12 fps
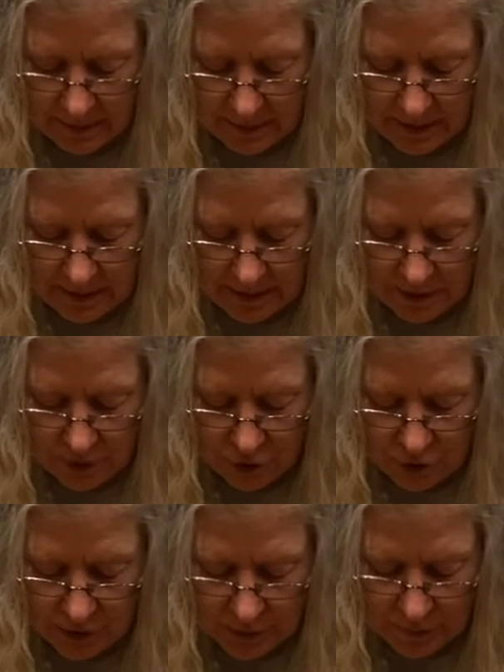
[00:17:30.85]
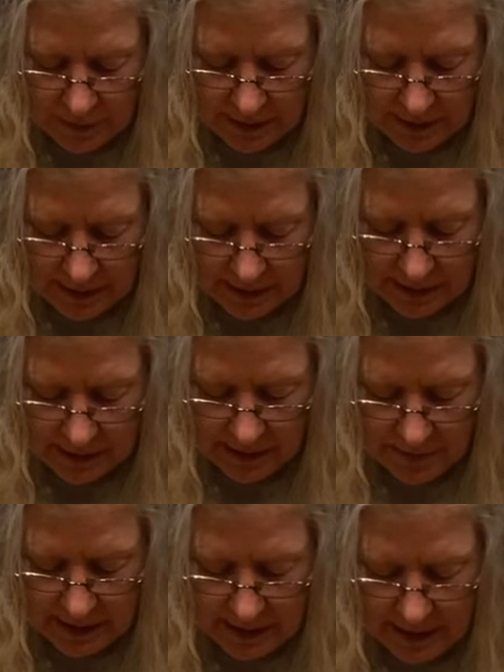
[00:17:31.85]
And so you're just going to cut
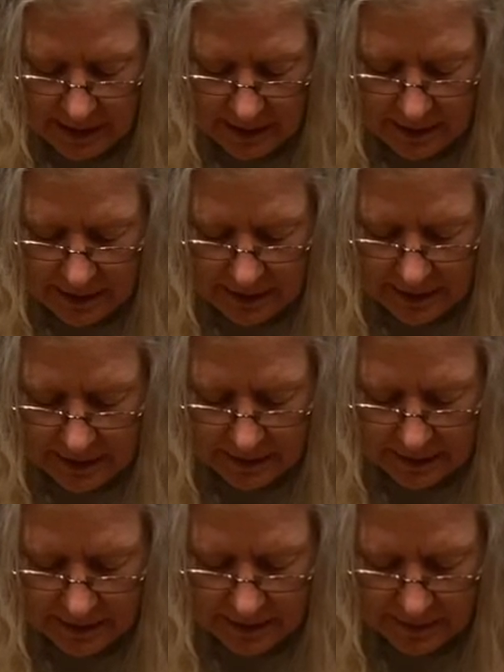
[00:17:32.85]
something out like this.